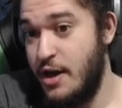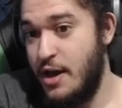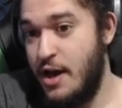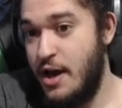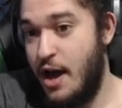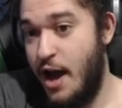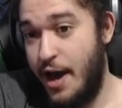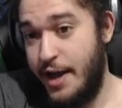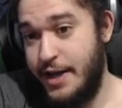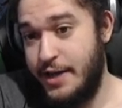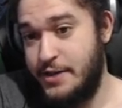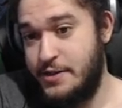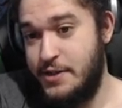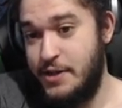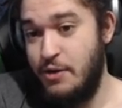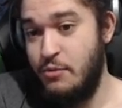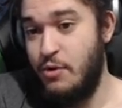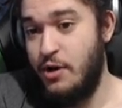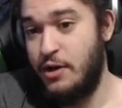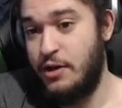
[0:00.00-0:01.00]
I hit
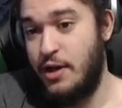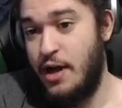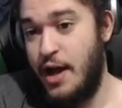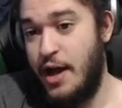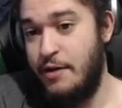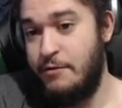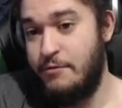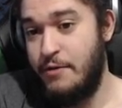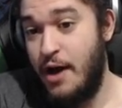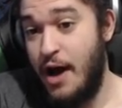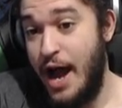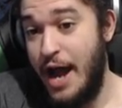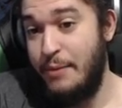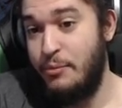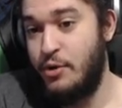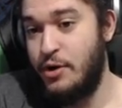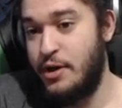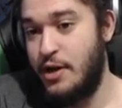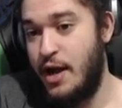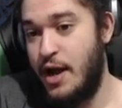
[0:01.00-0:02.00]
T1 life,
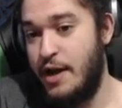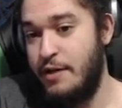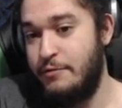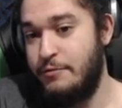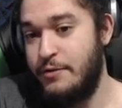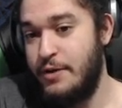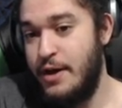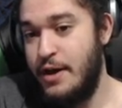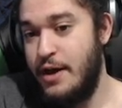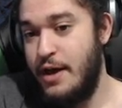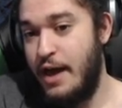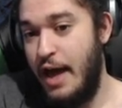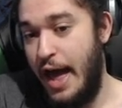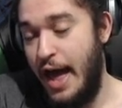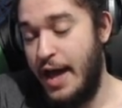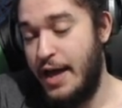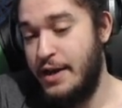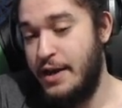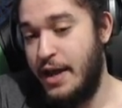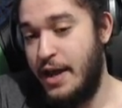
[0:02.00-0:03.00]
hybrid life,
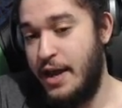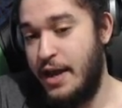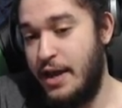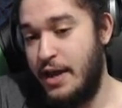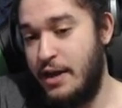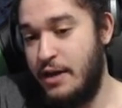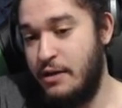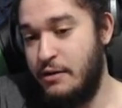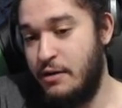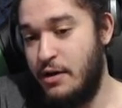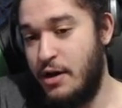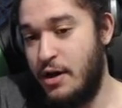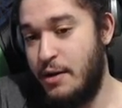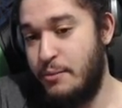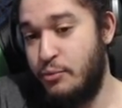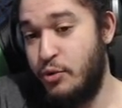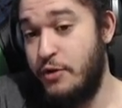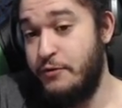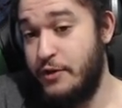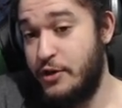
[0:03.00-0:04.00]
had a uh,
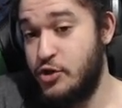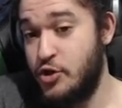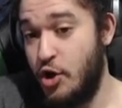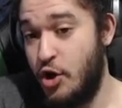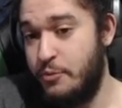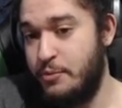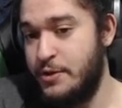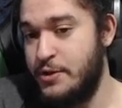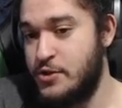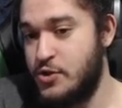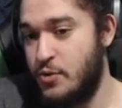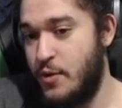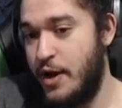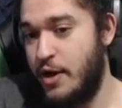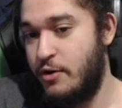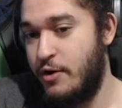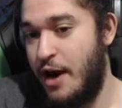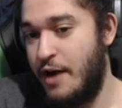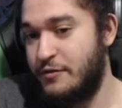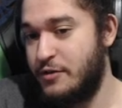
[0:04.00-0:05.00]
prefix open, so I
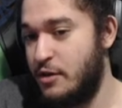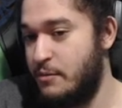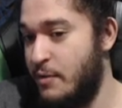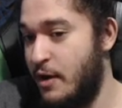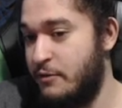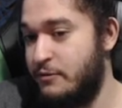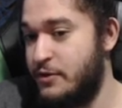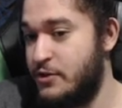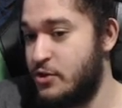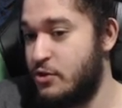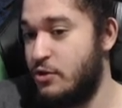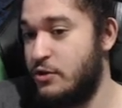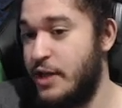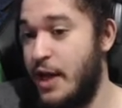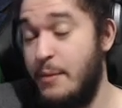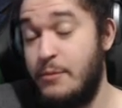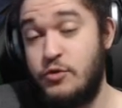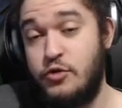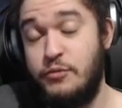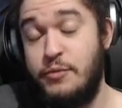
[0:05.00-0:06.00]
crafted my physical
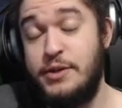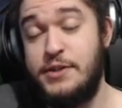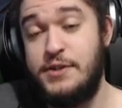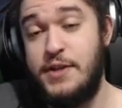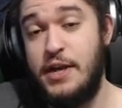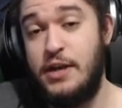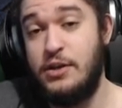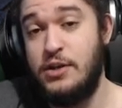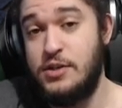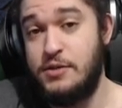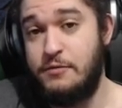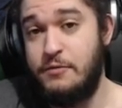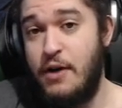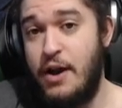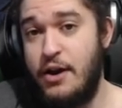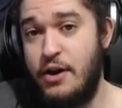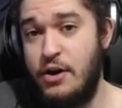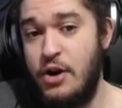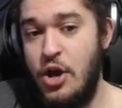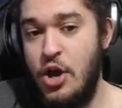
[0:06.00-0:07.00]
damage from hits taken as
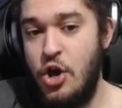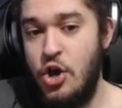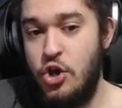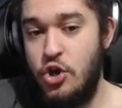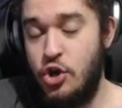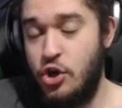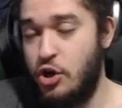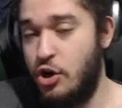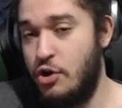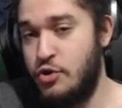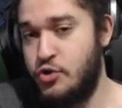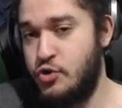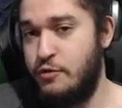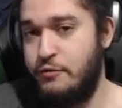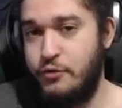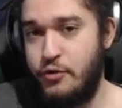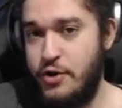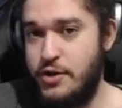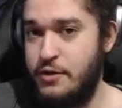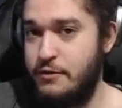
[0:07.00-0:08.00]
fire. You could also,
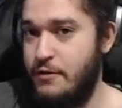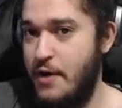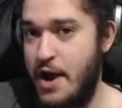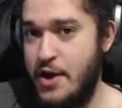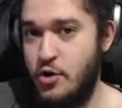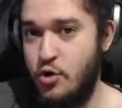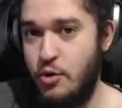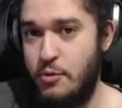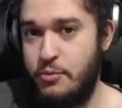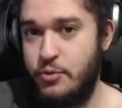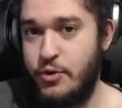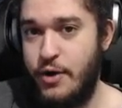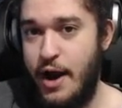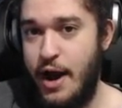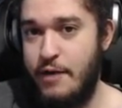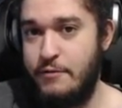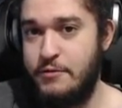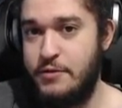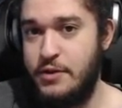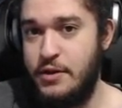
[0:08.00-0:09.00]
for a divine orb,
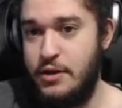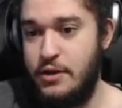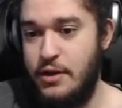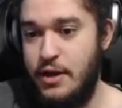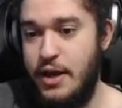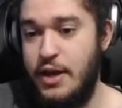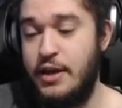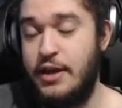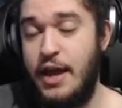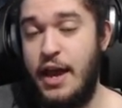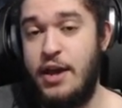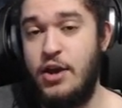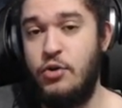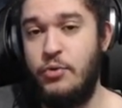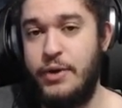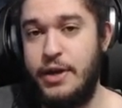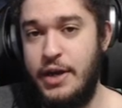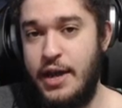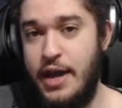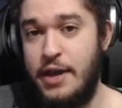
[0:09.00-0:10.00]
craft the inc
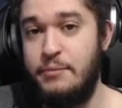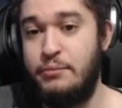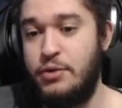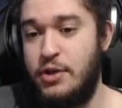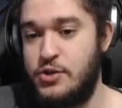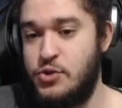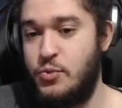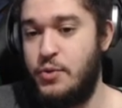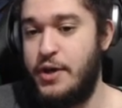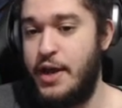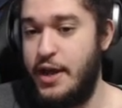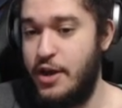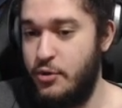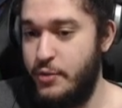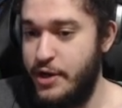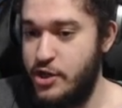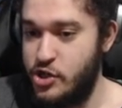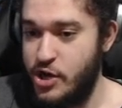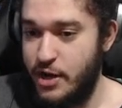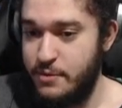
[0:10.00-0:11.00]
AoE and plus one
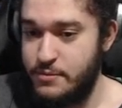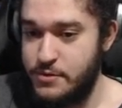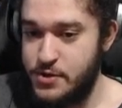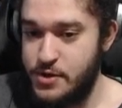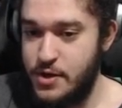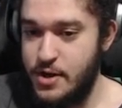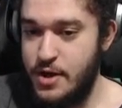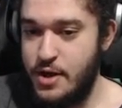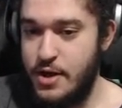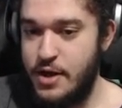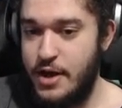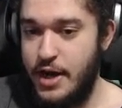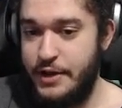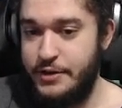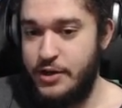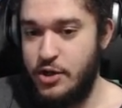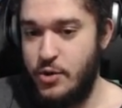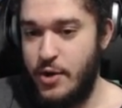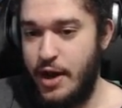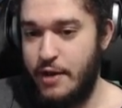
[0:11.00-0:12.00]
AoE gems. And
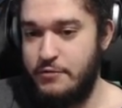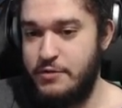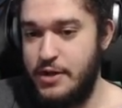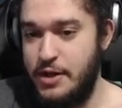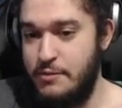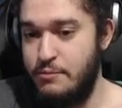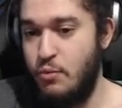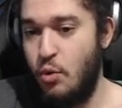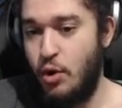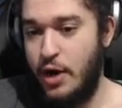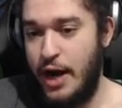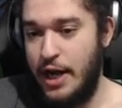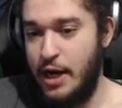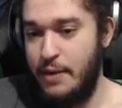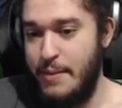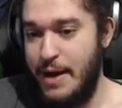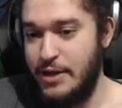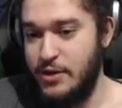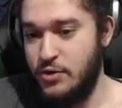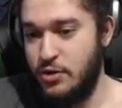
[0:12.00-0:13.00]
then you have the more
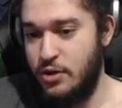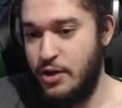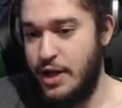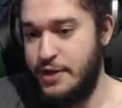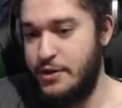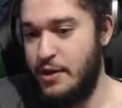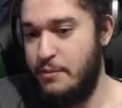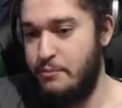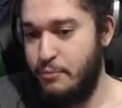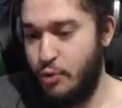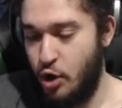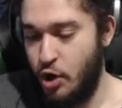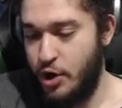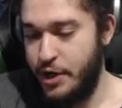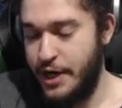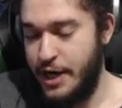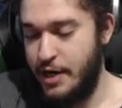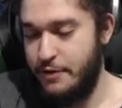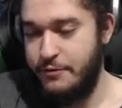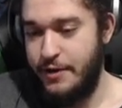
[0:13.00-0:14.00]
elemental and then burn.
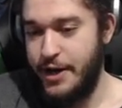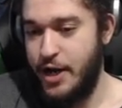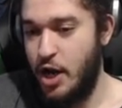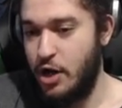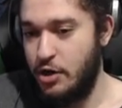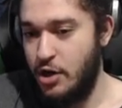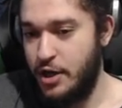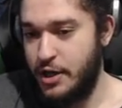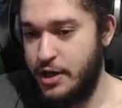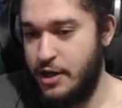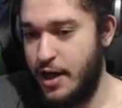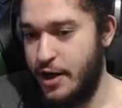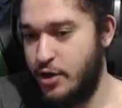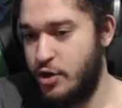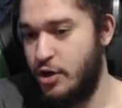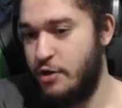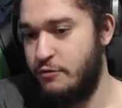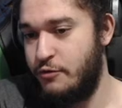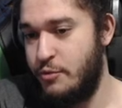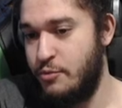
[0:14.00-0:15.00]
And if I got lucky, I could
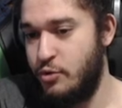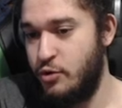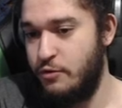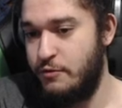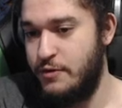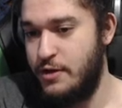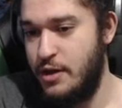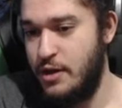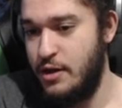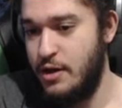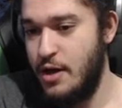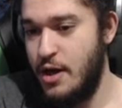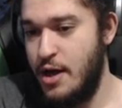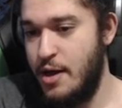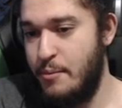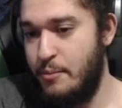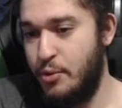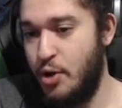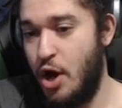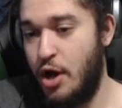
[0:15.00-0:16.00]
have removed the
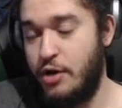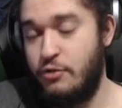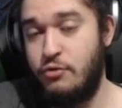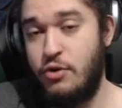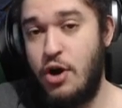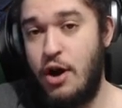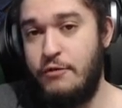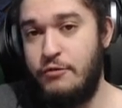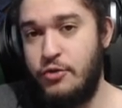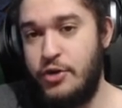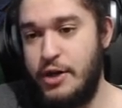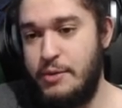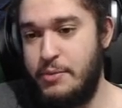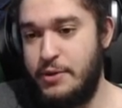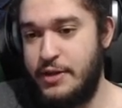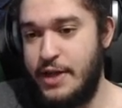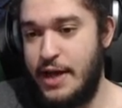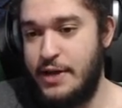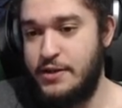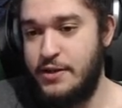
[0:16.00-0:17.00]
block recovery, but
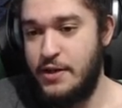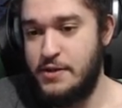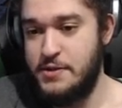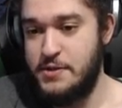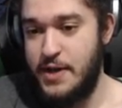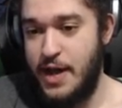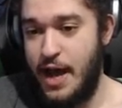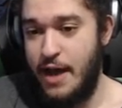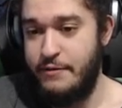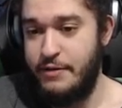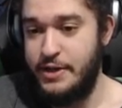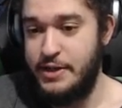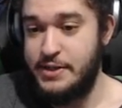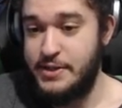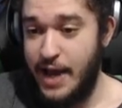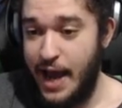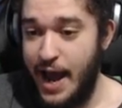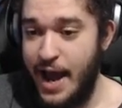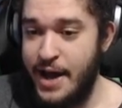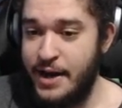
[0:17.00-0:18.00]
that doesn't have a
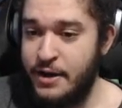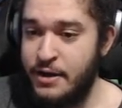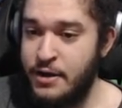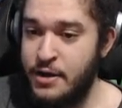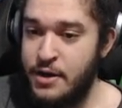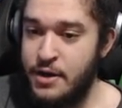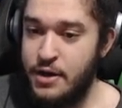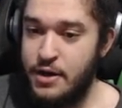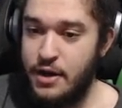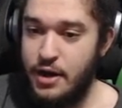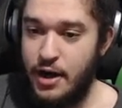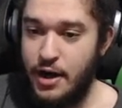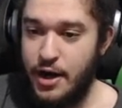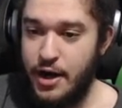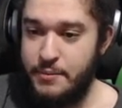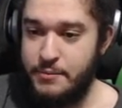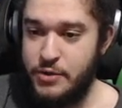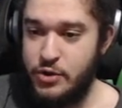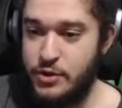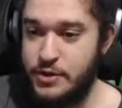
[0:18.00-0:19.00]
tag.
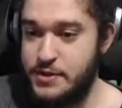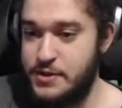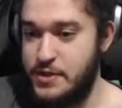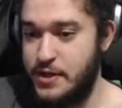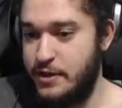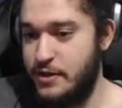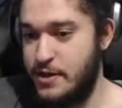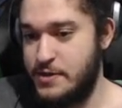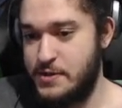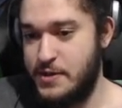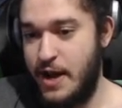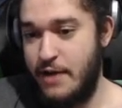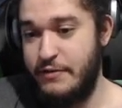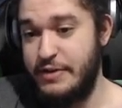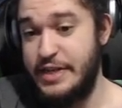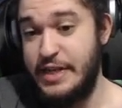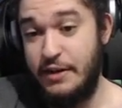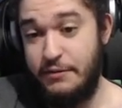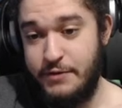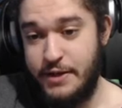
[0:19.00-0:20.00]
Um, you can see it doesn't have a
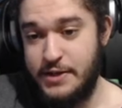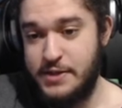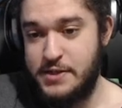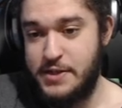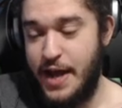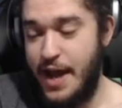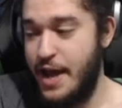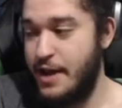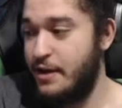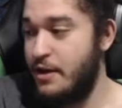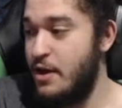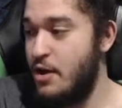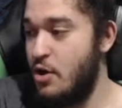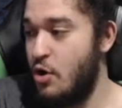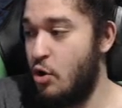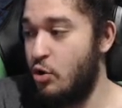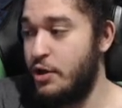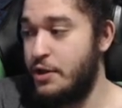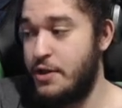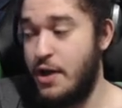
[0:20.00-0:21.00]
defense tag.
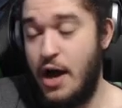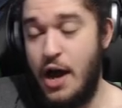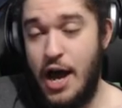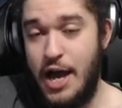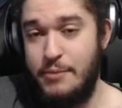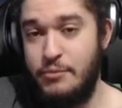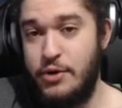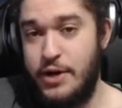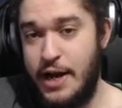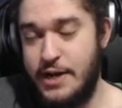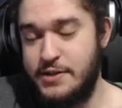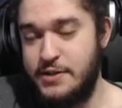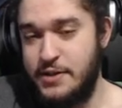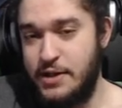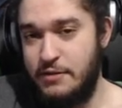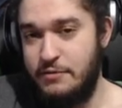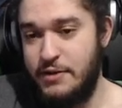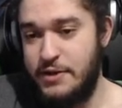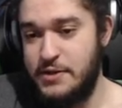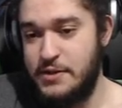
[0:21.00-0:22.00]
Only the hybrid has a
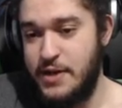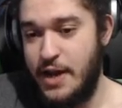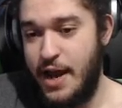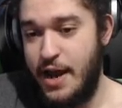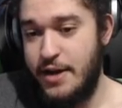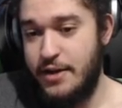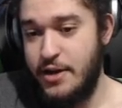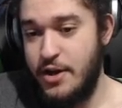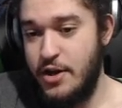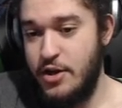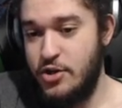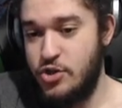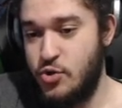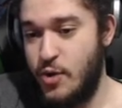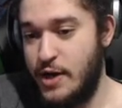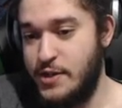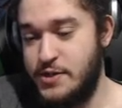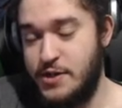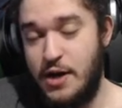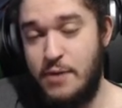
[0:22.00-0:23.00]
defense tag. So I
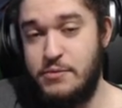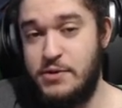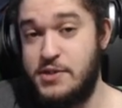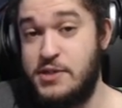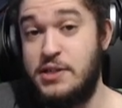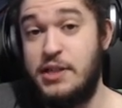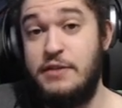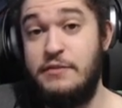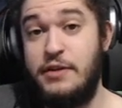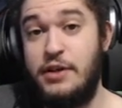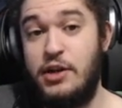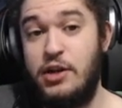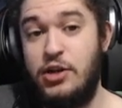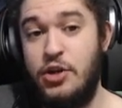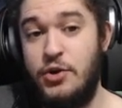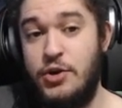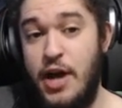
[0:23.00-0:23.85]
said, I'm just leaving it alone.